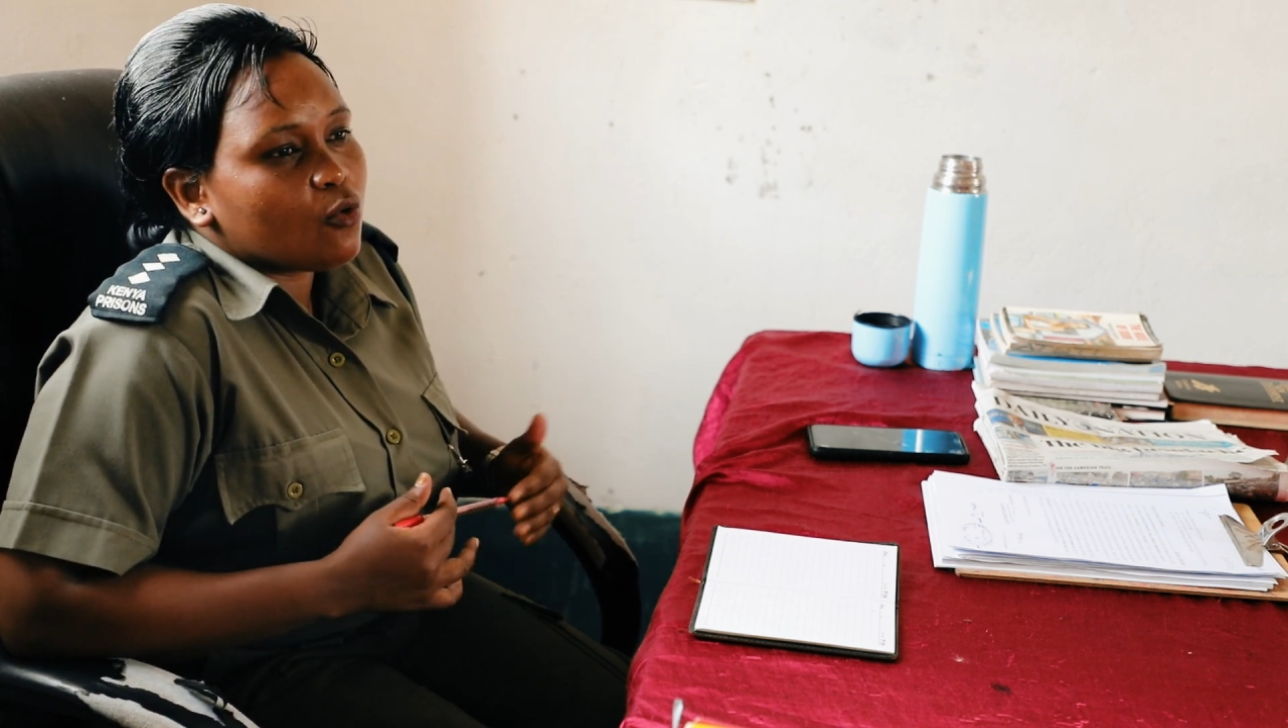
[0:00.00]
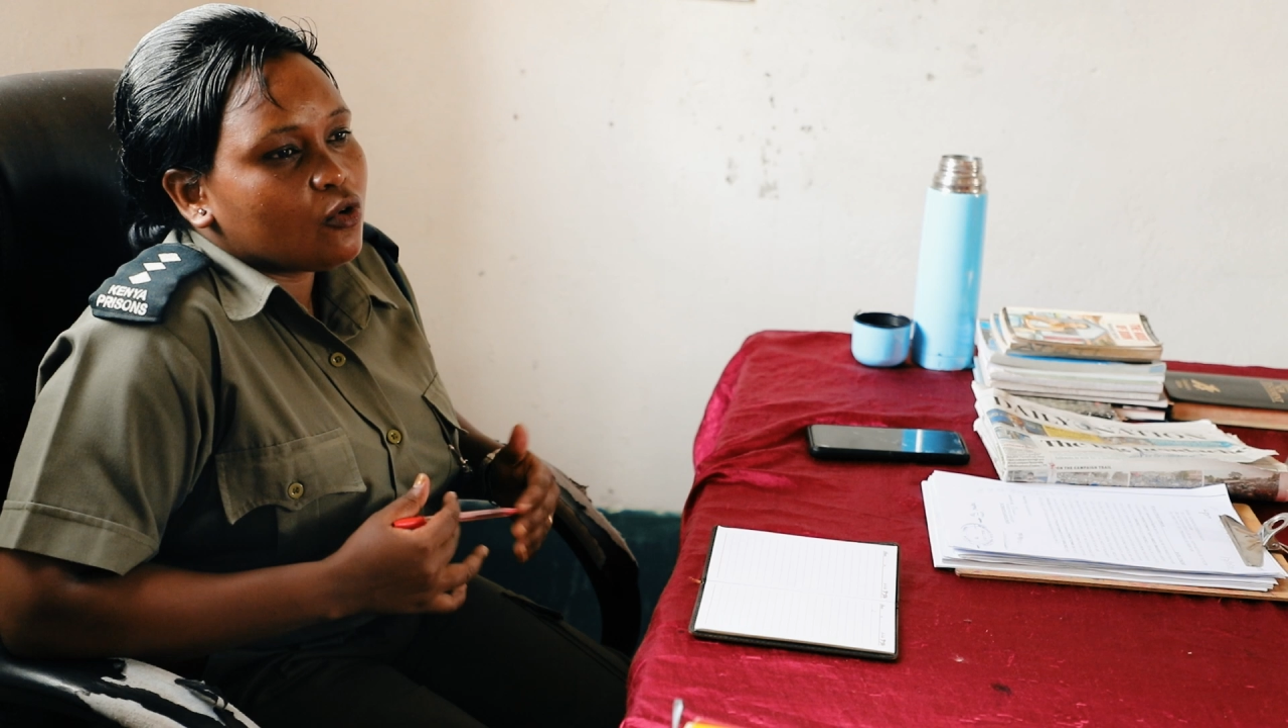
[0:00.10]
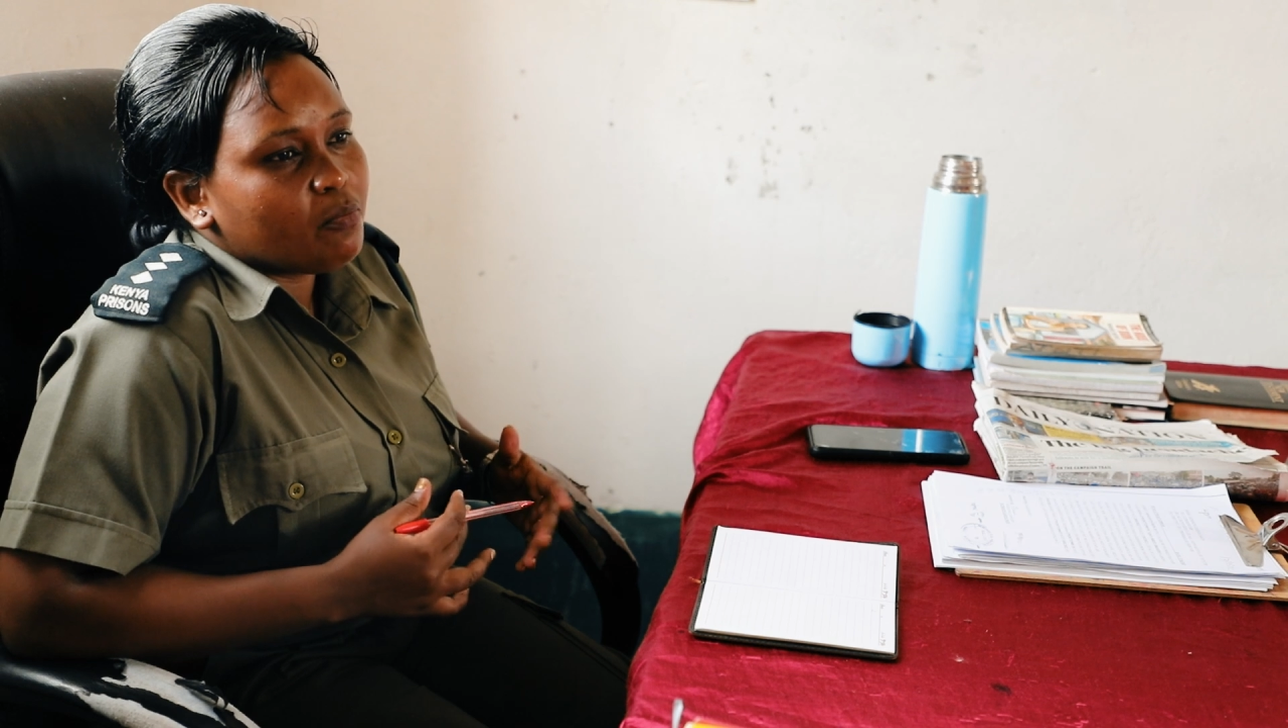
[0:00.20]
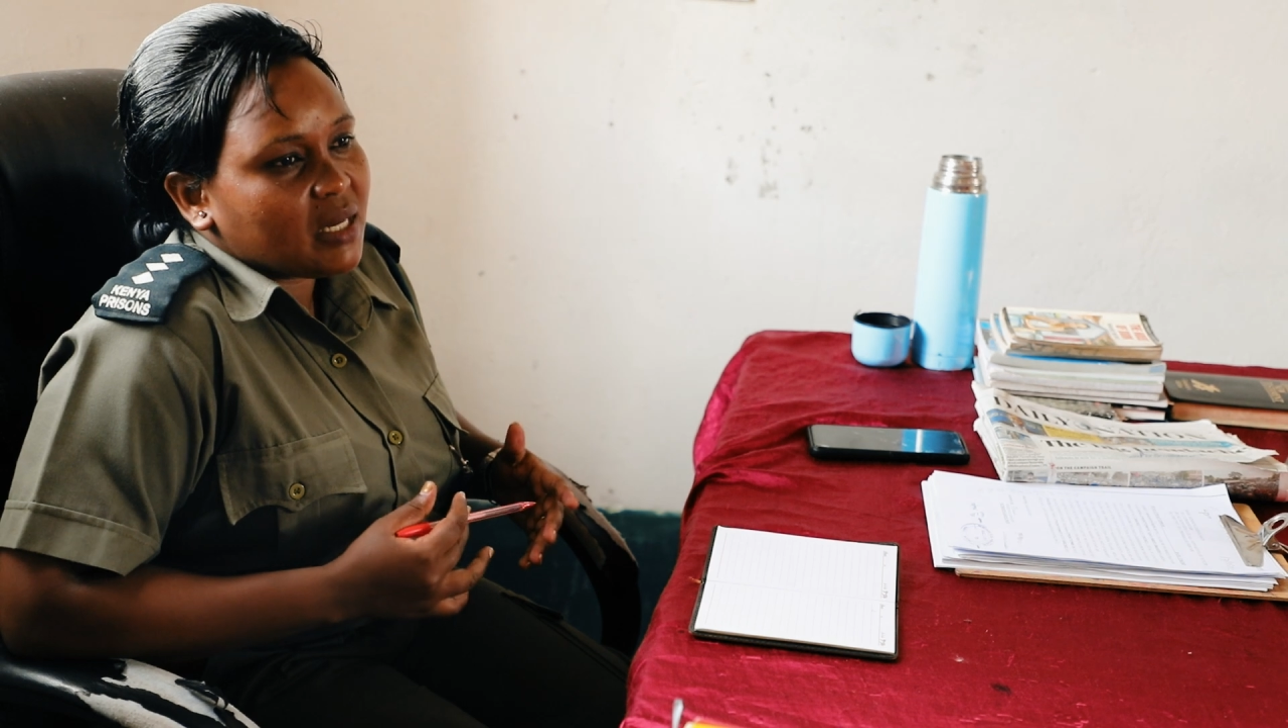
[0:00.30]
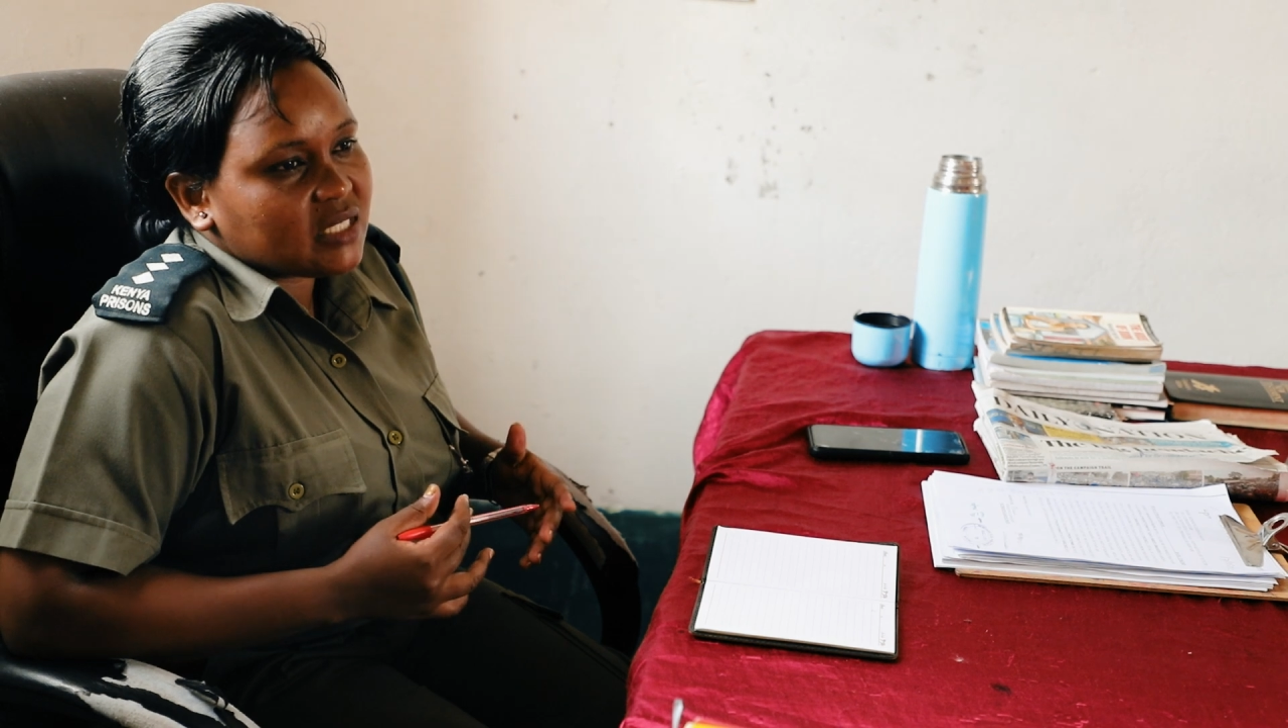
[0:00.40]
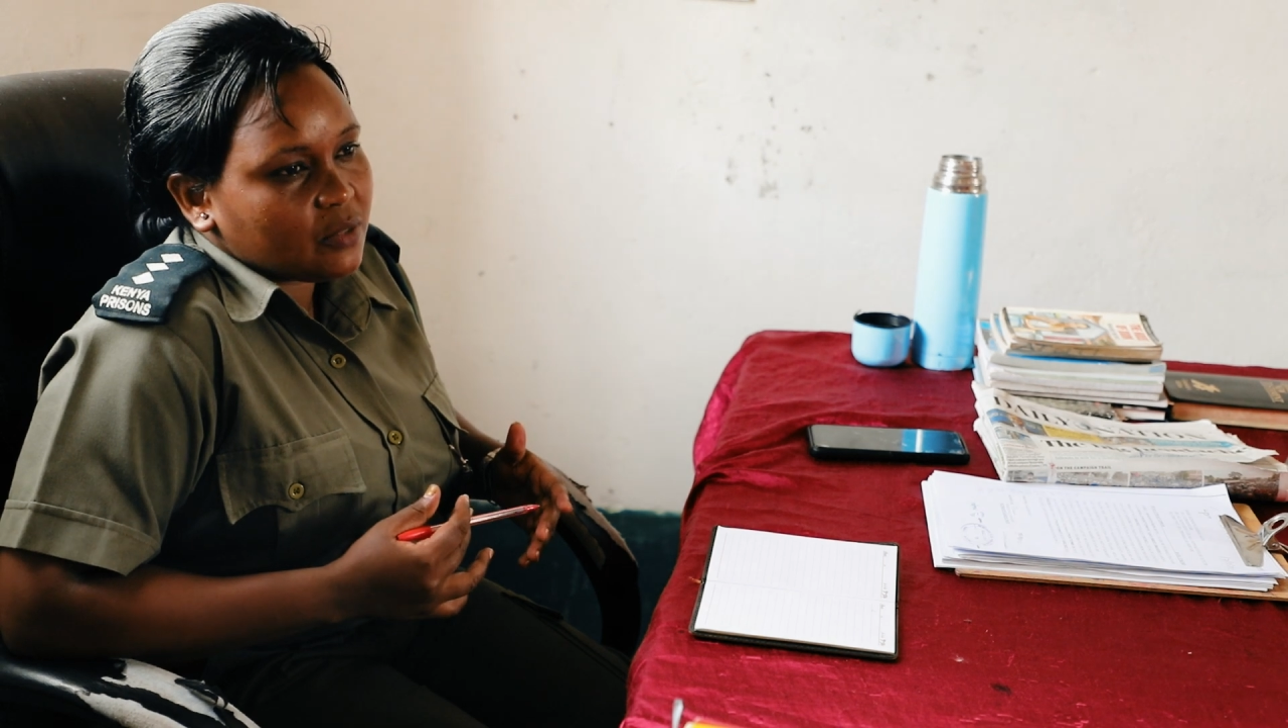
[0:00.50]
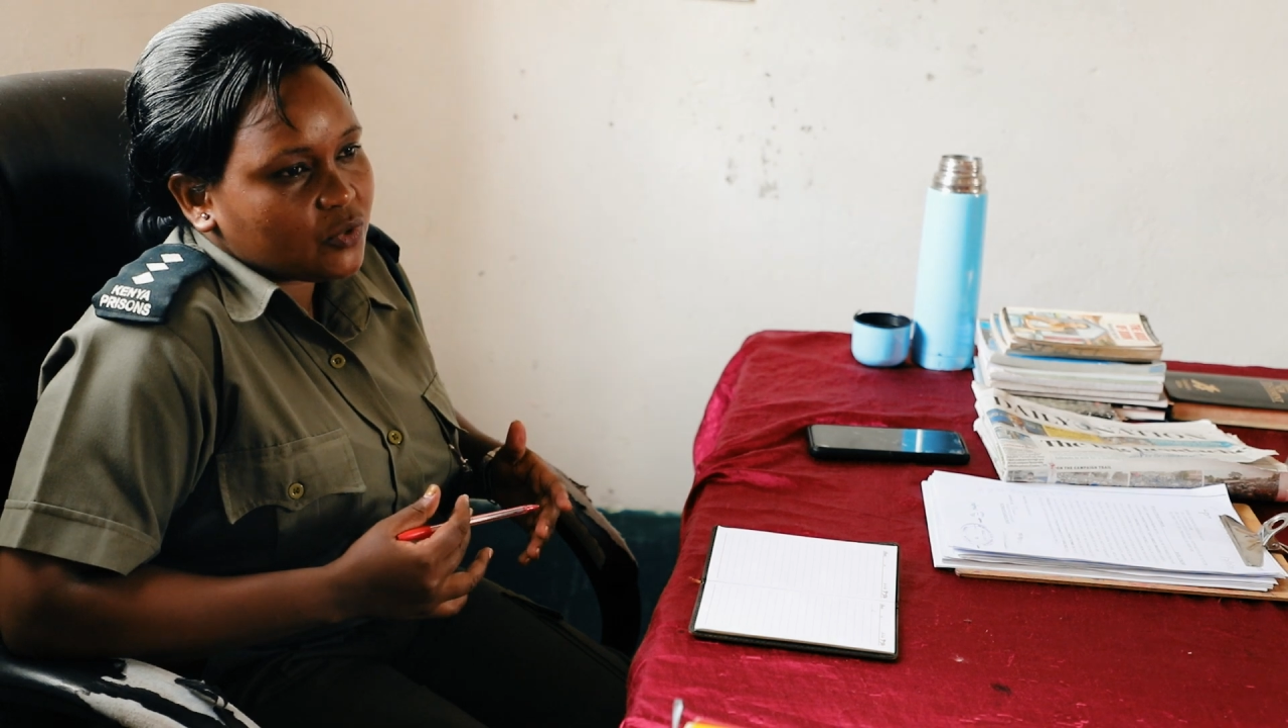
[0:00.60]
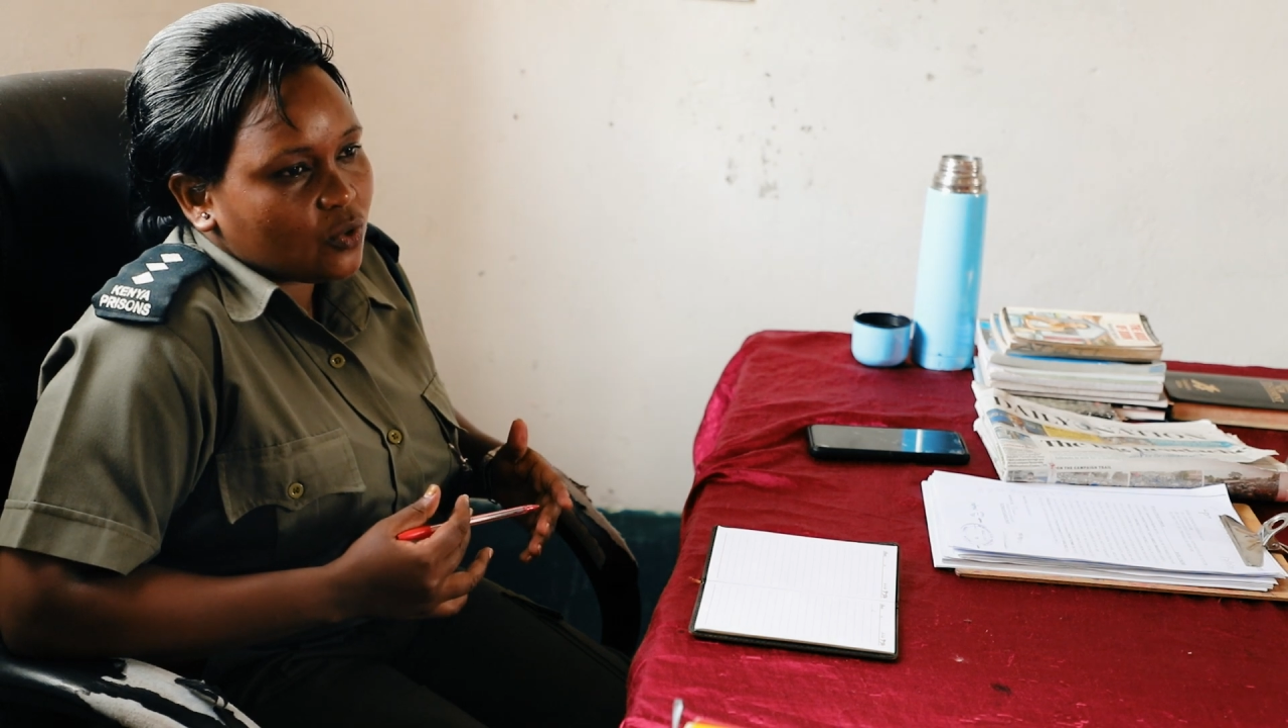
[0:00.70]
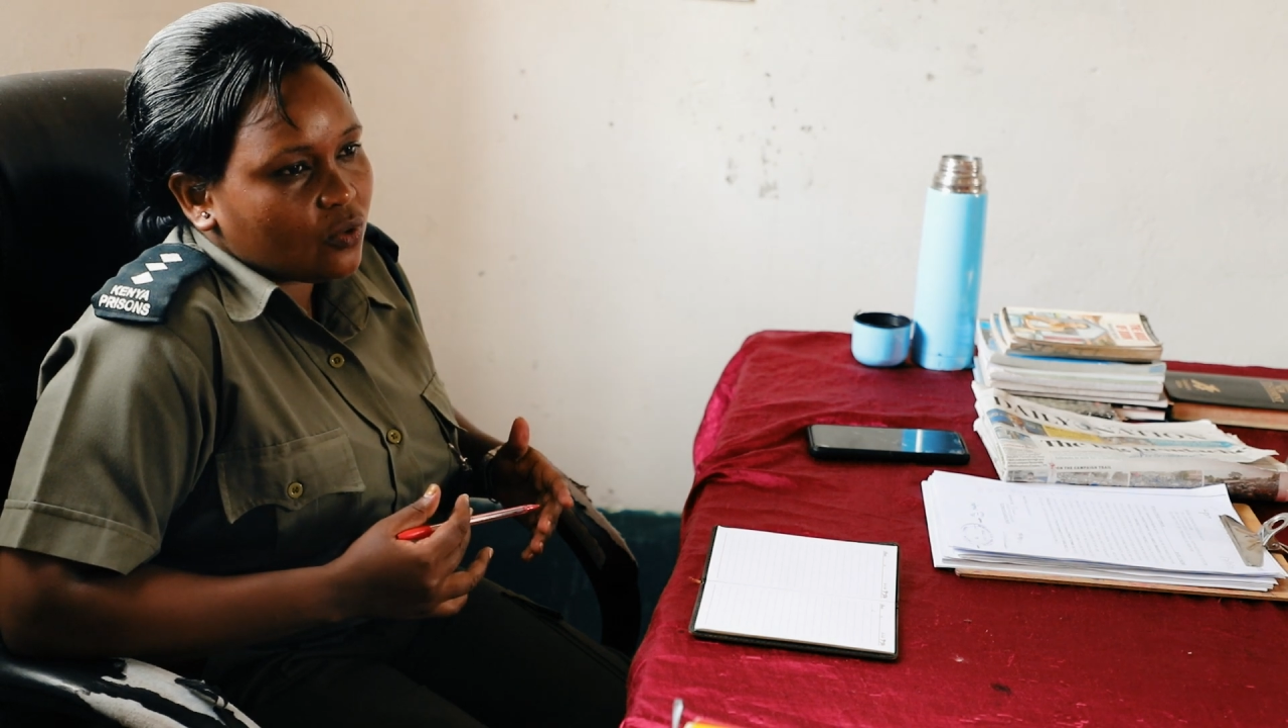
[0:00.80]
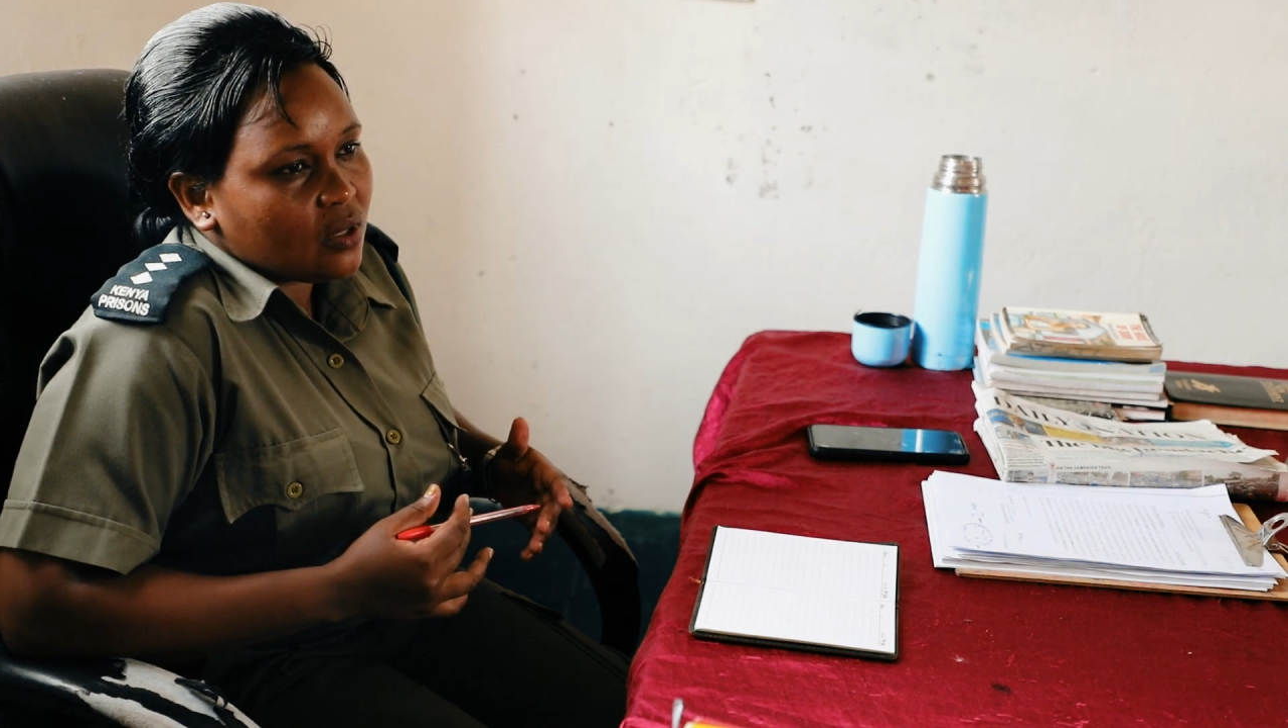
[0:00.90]
good
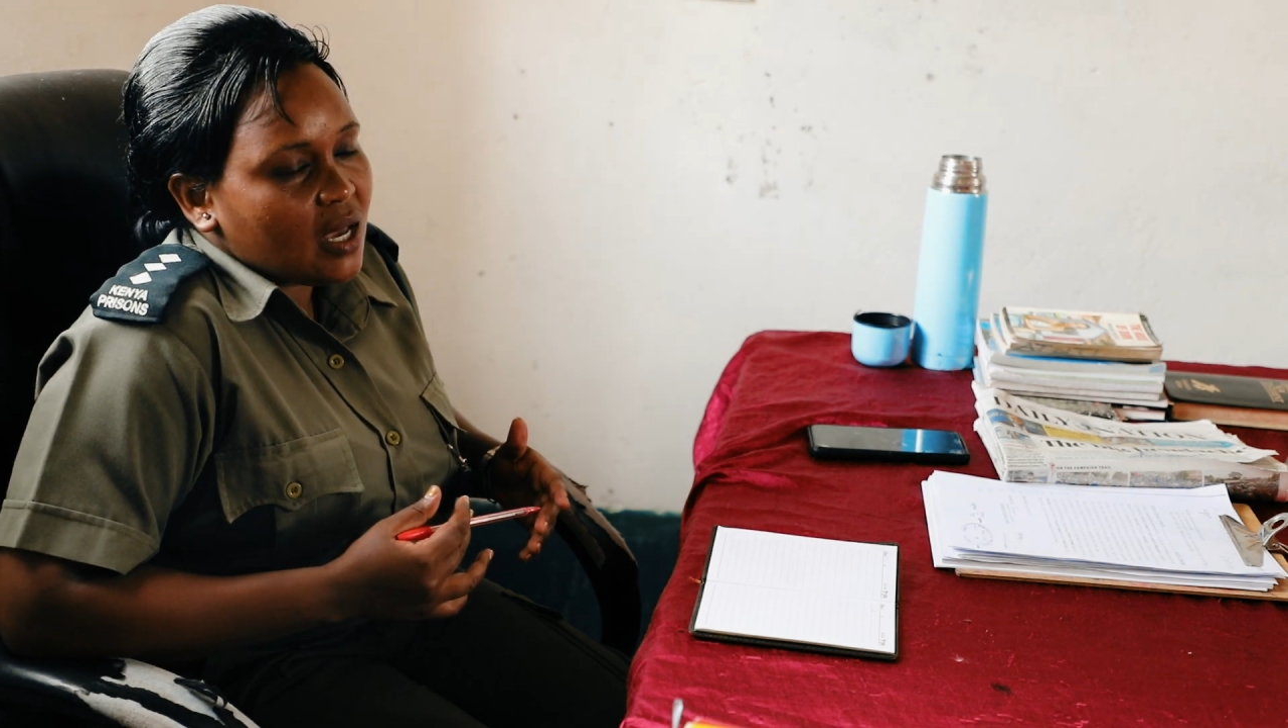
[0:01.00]
perception,